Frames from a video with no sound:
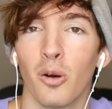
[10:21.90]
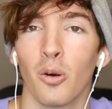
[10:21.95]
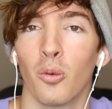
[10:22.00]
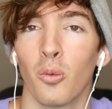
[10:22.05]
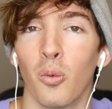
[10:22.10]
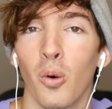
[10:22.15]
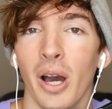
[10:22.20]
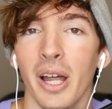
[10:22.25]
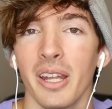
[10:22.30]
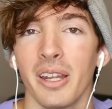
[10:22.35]

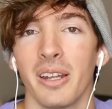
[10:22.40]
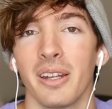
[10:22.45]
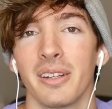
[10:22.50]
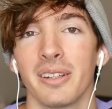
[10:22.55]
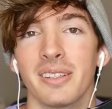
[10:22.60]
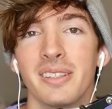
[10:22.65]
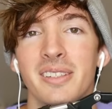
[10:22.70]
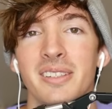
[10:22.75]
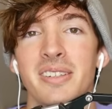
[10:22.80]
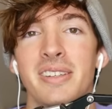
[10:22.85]
What
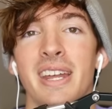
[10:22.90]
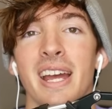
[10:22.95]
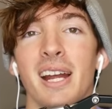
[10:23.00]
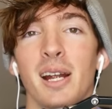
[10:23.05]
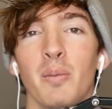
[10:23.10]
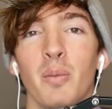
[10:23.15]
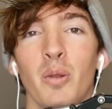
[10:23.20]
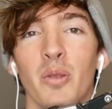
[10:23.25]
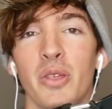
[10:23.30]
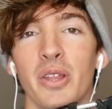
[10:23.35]

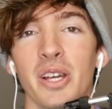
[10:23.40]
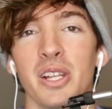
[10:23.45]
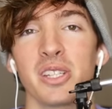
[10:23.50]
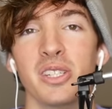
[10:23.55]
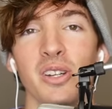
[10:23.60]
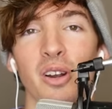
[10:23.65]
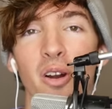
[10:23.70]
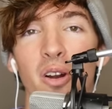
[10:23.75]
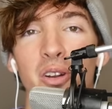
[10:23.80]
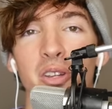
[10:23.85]
terrible
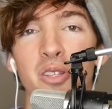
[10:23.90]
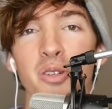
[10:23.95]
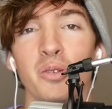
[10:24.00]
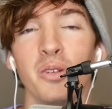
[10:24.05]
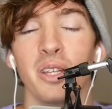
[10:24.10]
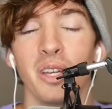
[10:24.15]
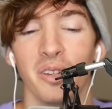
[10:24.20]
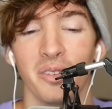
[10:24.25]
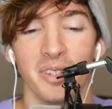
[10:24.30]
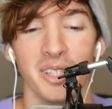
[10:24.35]
things are you
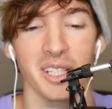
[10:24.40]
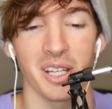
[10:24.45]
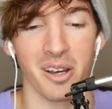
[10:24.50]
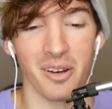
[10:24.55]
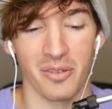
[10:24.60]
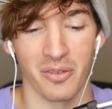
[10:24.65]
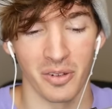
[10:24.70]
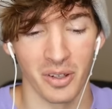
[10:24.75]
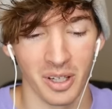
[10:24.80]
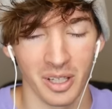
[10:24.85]
guilty
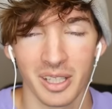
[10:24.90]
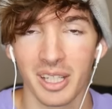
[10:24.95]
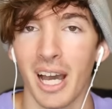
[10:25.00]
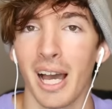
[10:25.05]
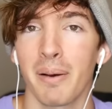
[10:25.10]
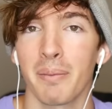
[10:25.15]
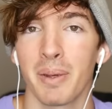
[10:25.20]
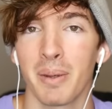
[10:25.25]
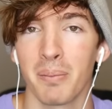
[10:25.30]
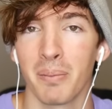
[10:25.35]
of?
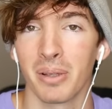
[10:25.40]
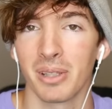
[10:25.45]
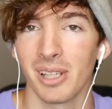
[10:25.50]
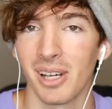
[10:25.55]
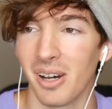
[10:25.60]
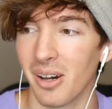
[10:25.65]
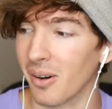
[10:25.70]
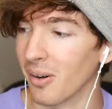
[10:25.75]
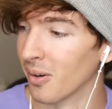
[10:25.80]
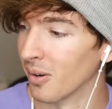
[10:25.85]
Comment
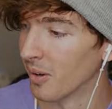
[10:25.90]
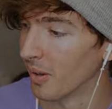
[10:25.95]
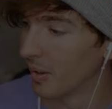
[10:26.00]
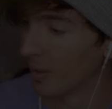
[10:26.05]
below.